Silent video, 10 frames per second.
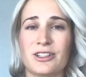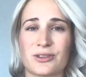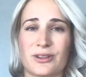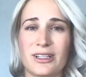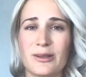
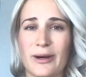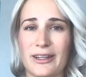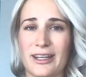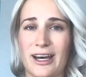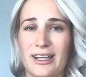So think
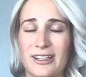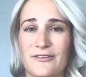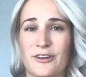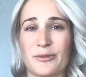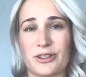about that
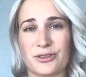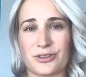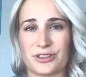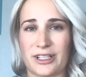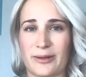from the
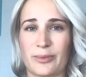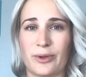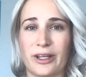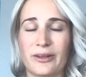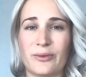user
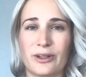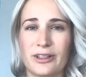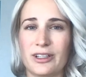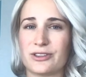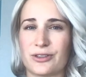standpoint. What are
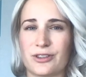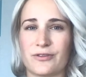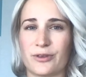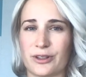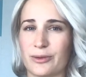they
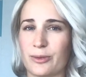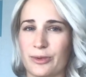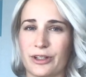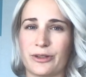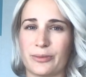searching for that will
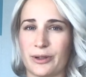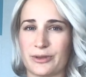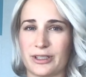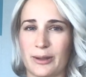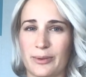bring your
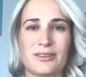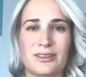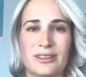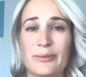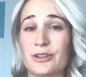post up?
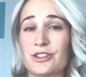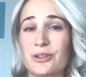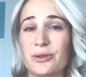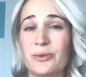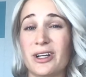Number
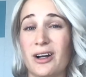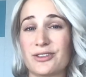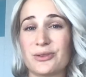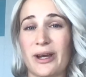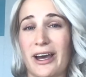2, we
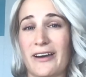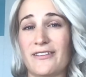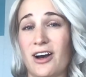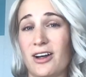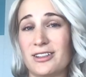also
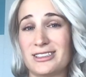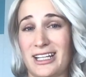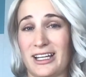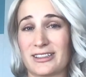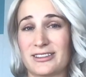have alt
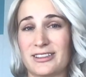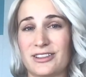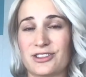text.